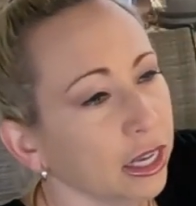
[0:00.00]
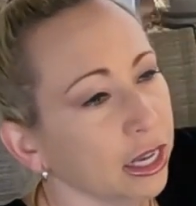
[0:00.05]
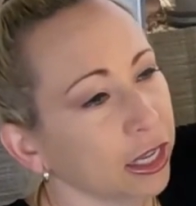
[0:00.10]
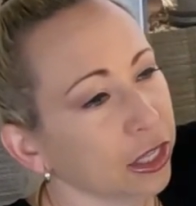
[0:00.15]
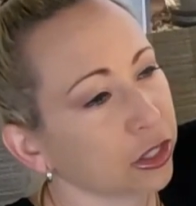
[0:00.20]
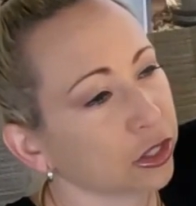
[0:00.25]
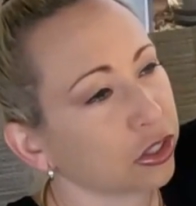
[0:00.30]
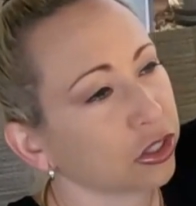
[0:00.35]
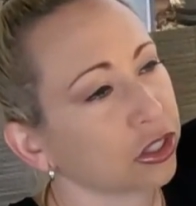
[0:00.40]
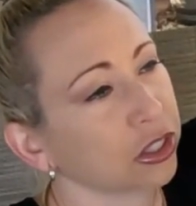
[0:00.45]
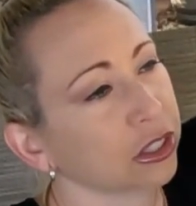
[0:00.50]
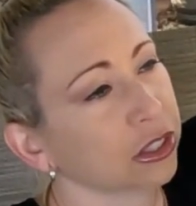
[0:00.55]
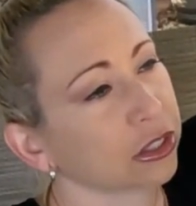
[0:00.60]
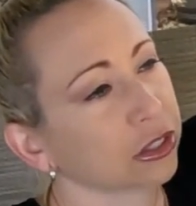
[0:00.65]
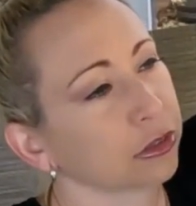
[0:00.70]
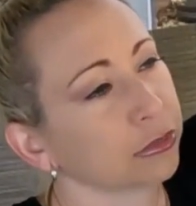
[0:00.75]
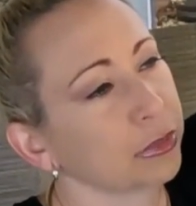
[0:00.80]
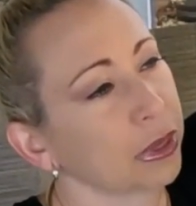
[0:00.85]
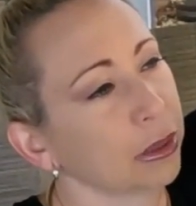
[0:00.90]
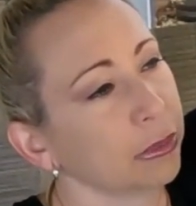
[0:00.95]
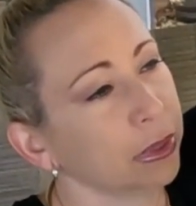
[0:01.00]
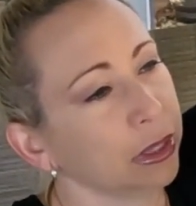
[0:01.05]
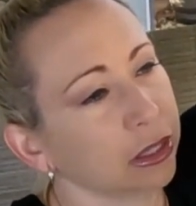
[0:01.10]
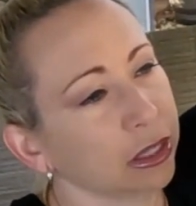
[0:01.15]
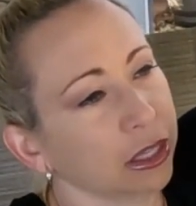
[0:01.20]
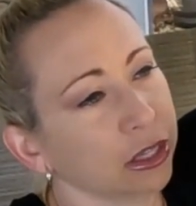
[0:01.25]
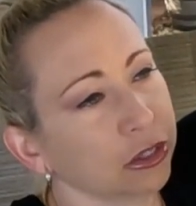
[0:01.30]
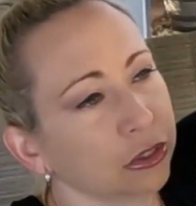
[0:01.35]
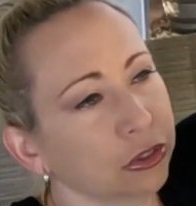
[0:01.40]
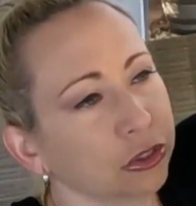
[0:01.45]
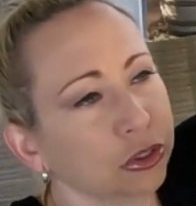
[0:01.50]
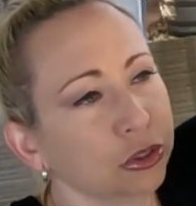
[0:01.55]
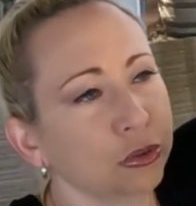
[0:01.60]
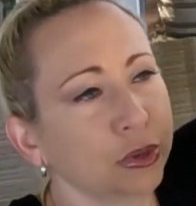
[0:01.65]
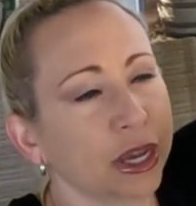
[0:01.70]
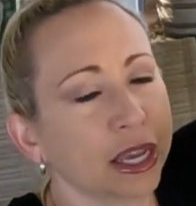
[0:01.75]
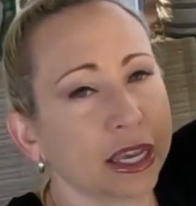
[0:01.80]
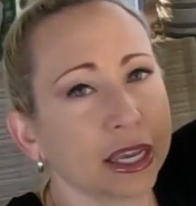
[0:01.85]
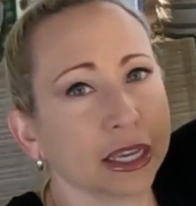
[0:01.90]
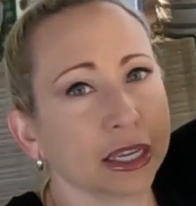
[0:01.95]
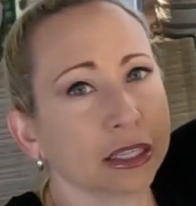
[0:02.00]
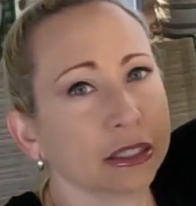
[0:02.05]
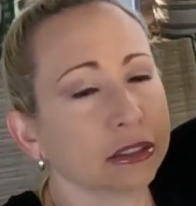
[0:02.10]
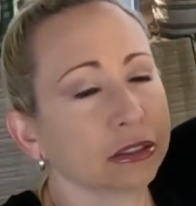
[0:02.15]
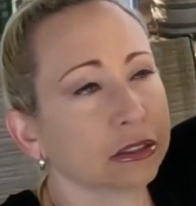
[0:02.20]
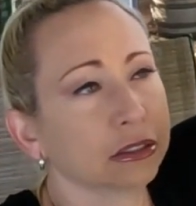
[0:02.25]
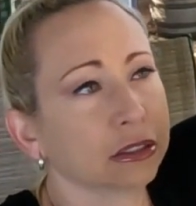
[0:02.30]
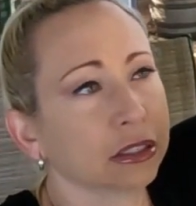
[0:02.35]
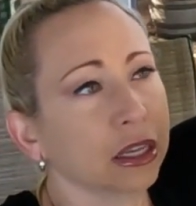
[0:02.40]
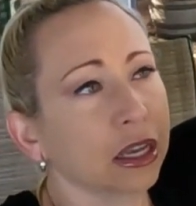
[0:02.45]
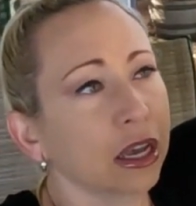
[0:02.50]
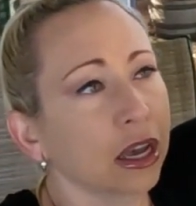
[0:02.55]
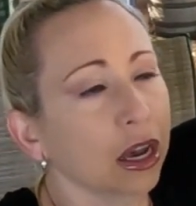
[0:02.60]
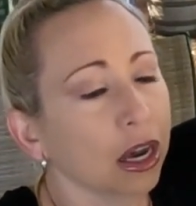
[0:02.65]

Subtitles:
It's just maybe like 2 hands.